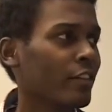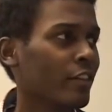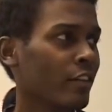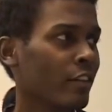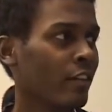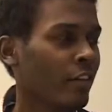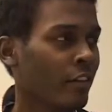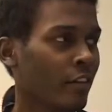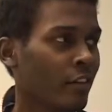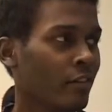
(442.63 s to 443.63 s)
mm
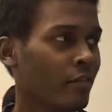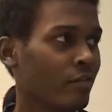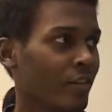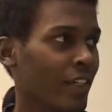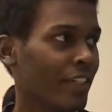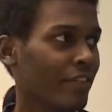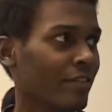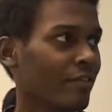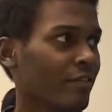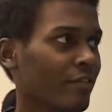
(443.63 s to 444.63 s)
And so,
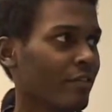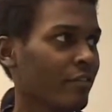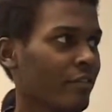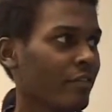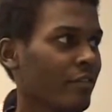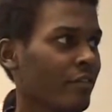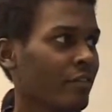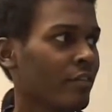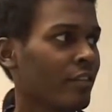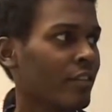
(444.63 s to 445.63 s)
so as a
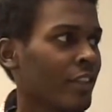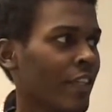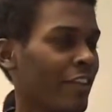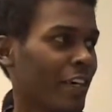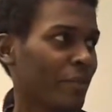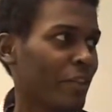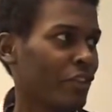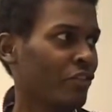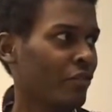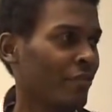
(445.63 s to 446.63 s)
whole, and like, they can be the
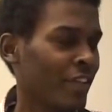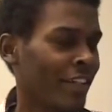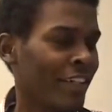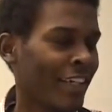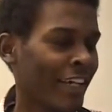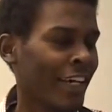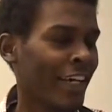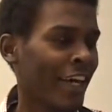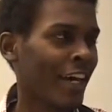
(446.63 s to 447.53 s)
mm-hmm.